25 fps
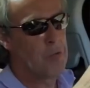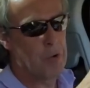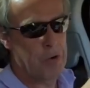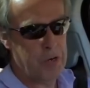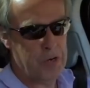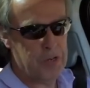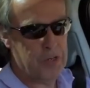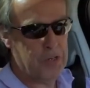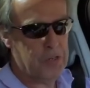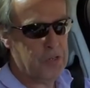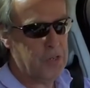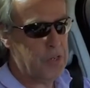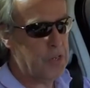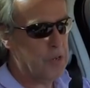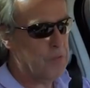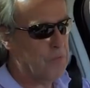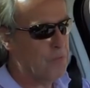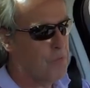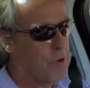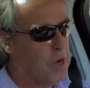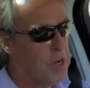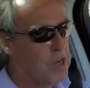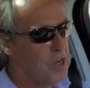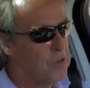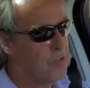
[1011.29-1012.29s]
We're going to see a
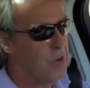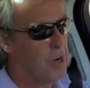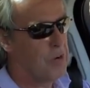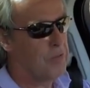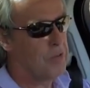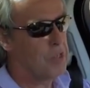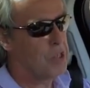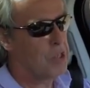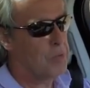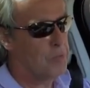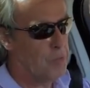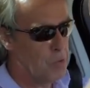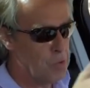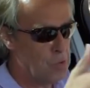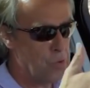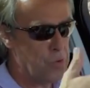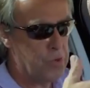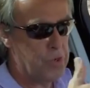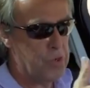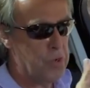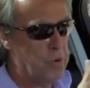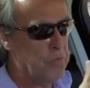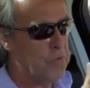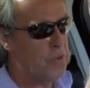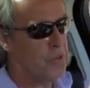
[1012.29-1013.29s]
Range Rover
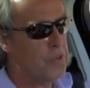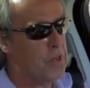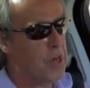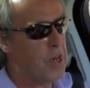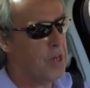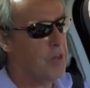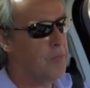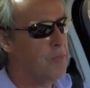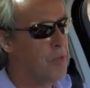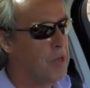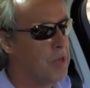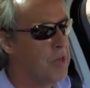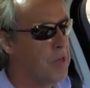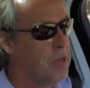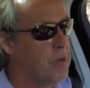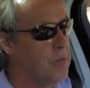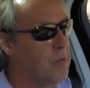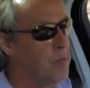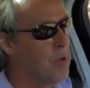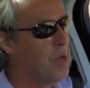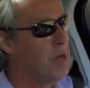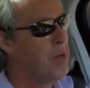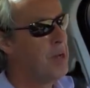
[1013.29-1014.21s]
Sport off this aluminium,